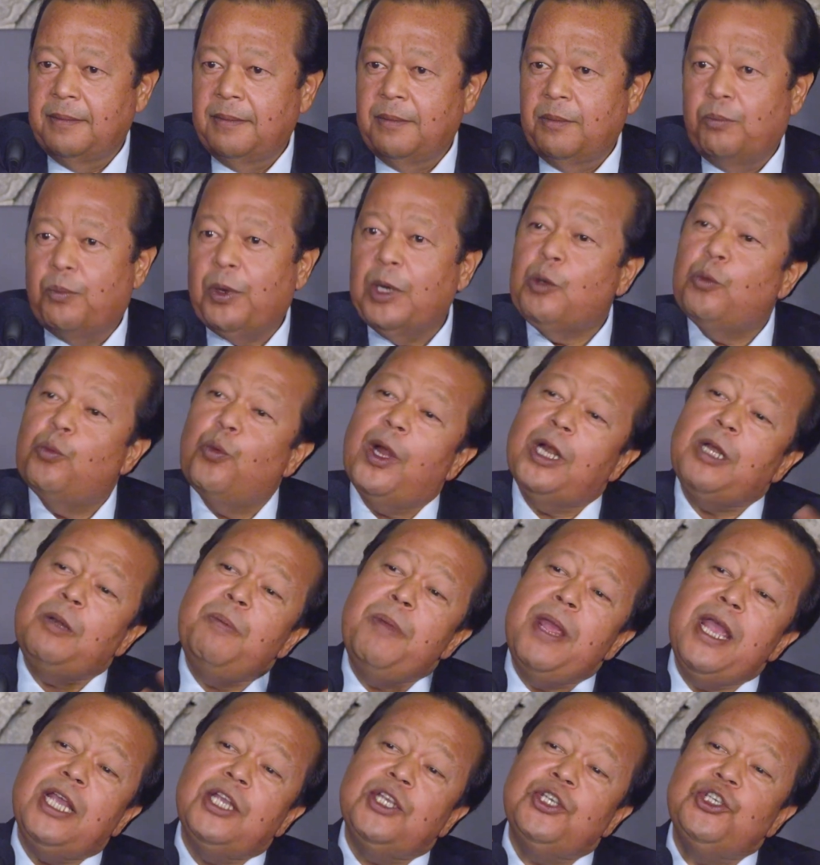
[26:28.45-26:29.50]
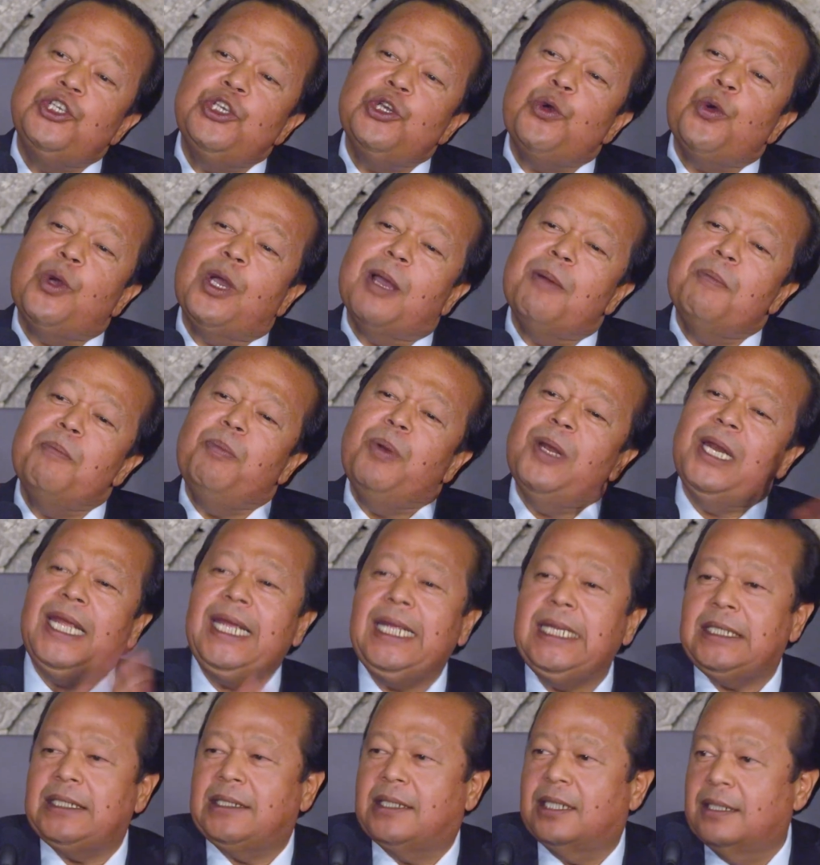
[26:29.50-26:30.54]
But what makes you
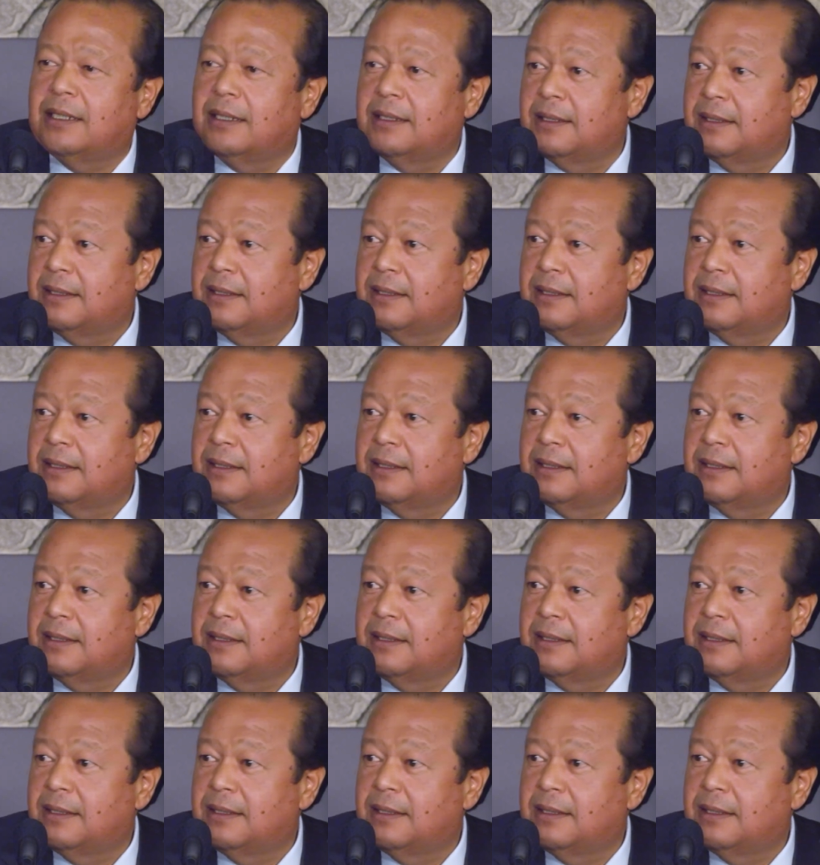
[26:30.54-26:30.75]
complete?